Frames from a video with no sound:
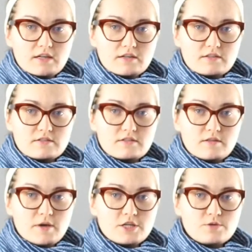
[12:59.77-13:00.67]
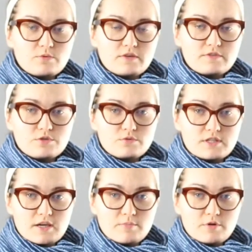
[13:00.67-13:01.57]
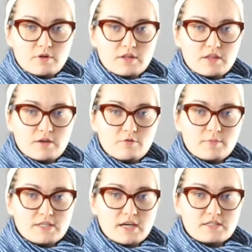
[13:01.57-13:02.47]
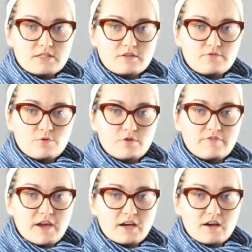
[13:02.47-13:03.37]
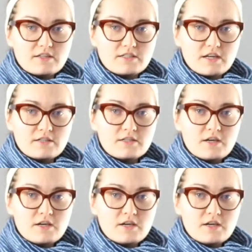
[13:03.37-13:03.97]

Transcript: is the patient will give a stool sample and it will be tested for fat content,